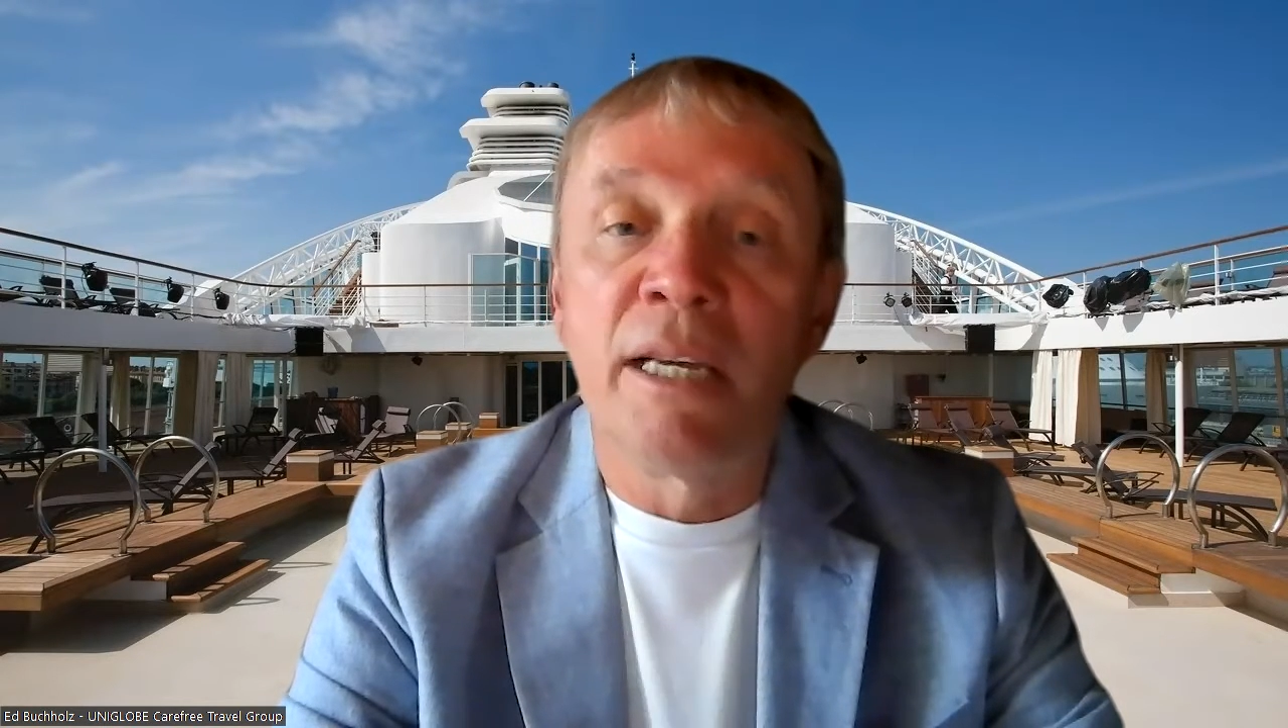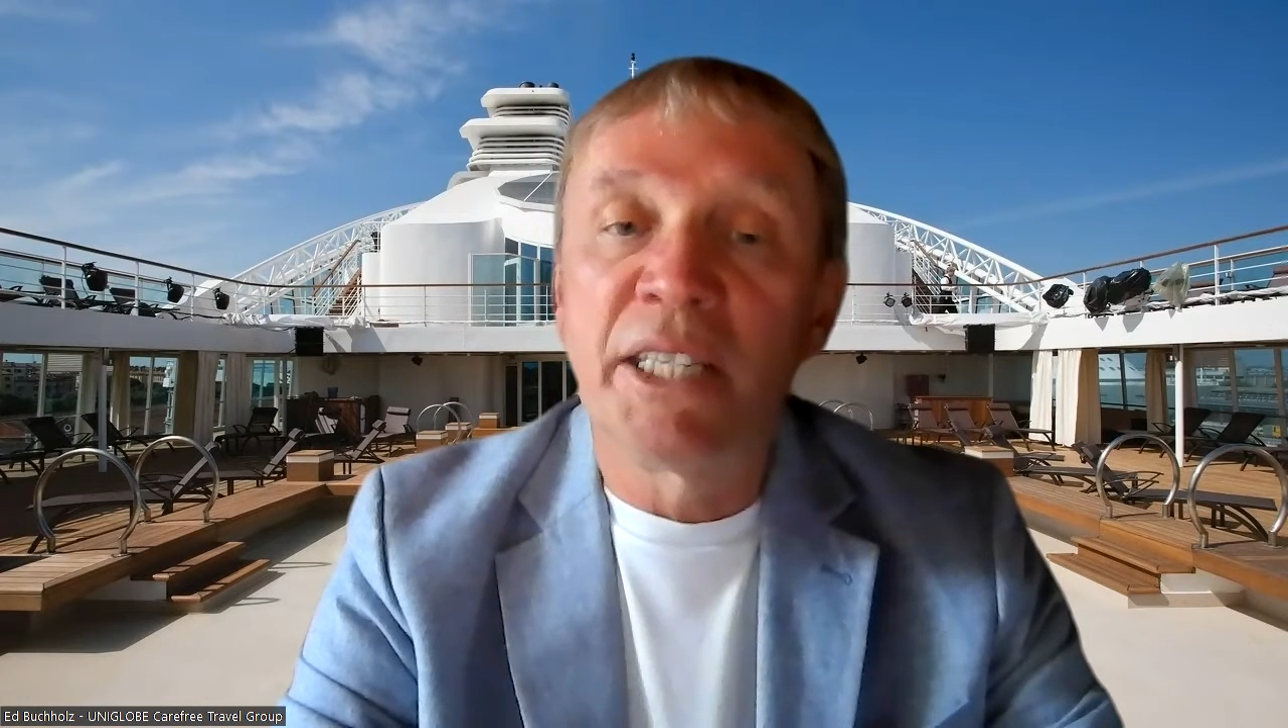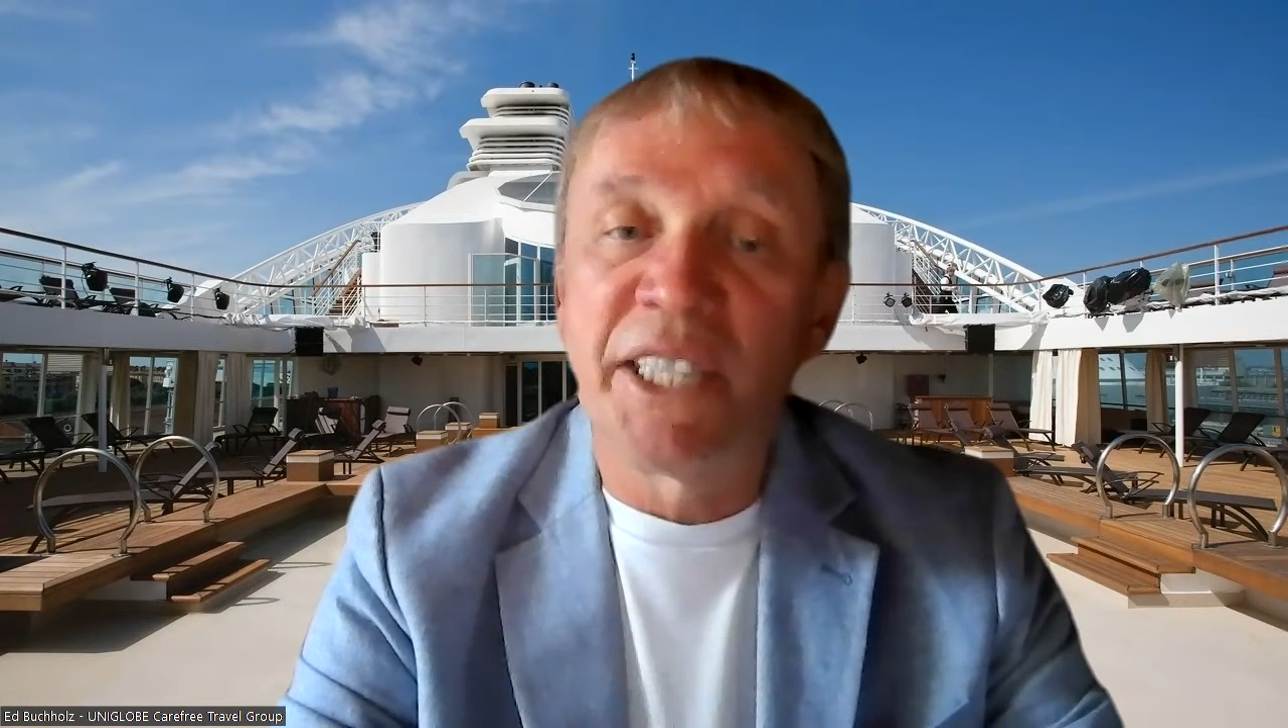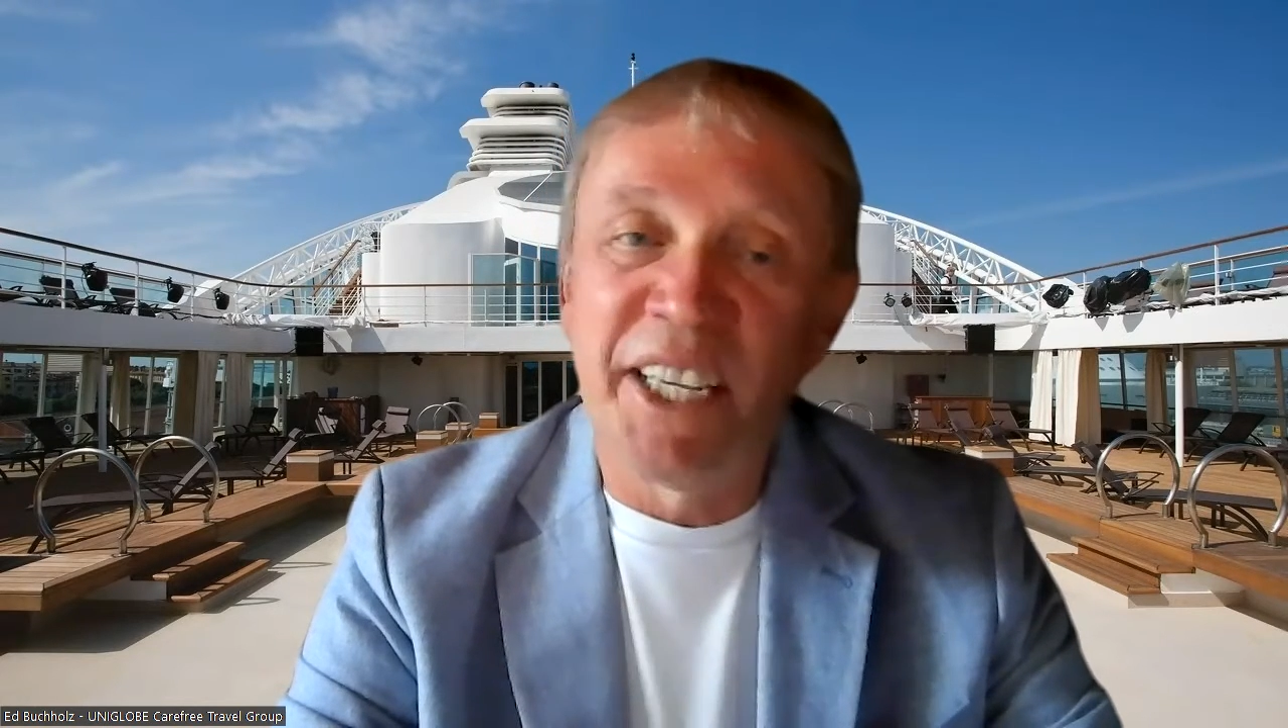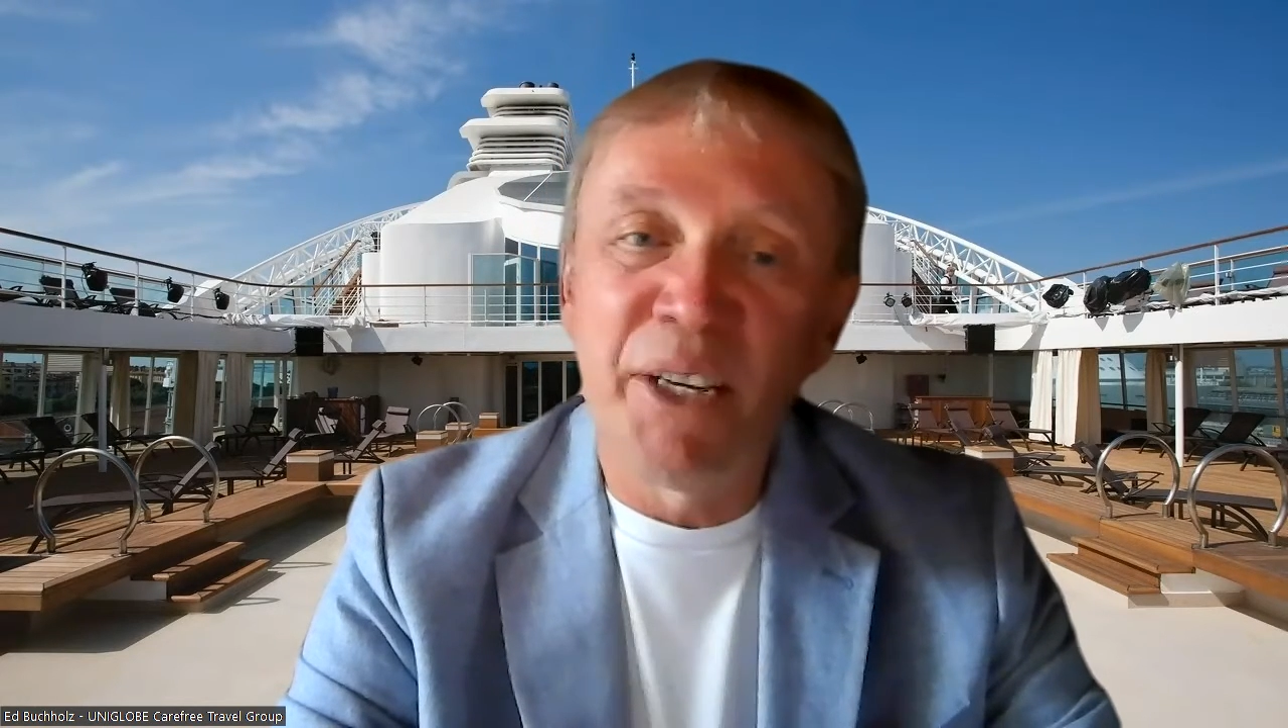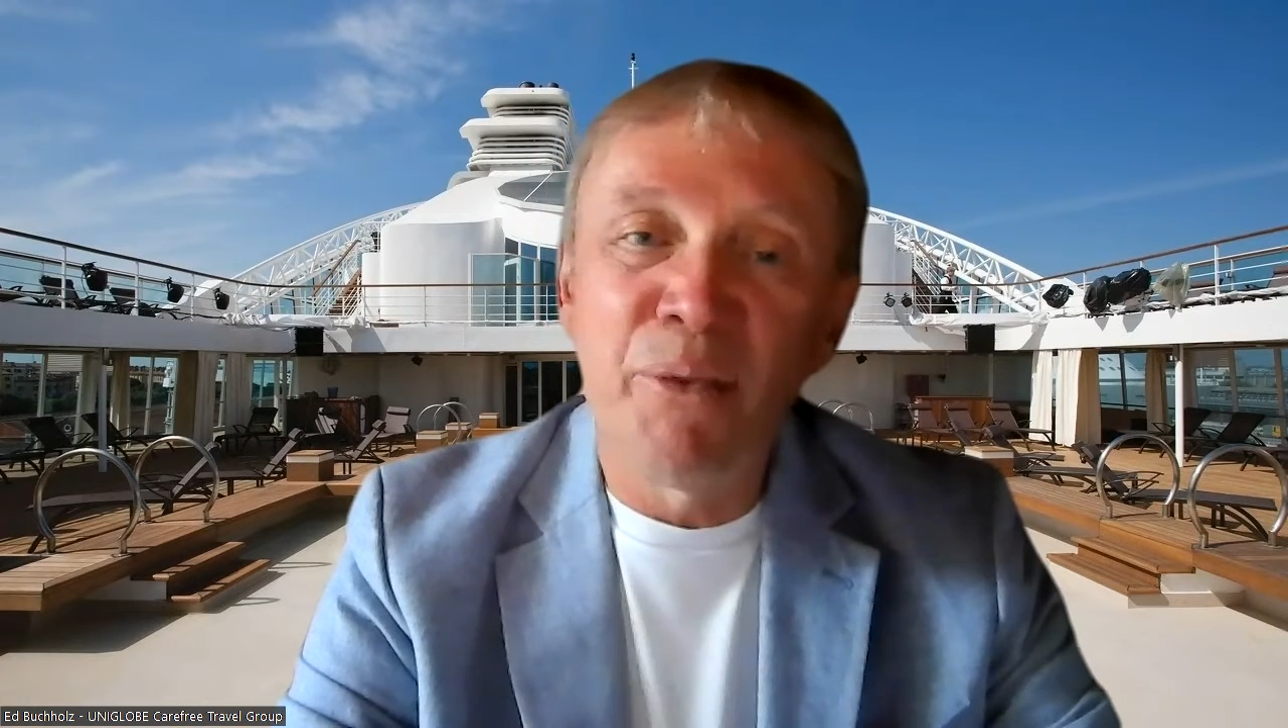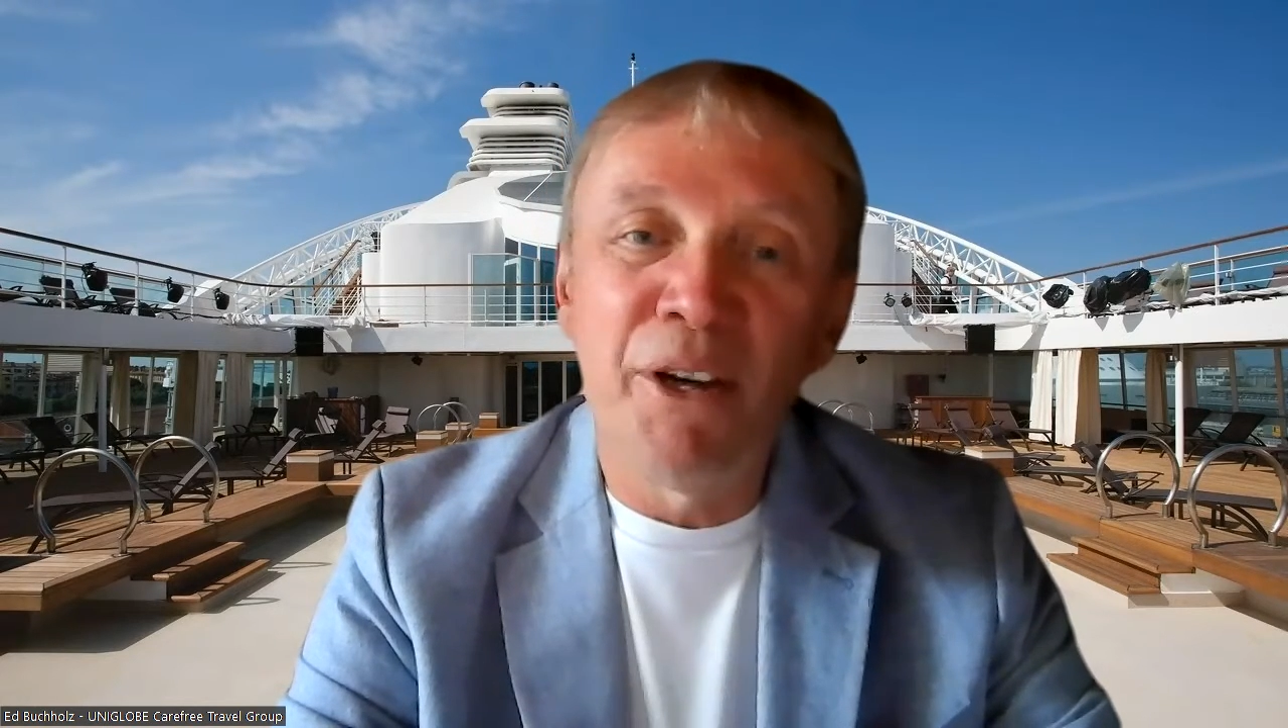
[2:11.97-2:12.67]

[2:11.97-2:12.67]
See you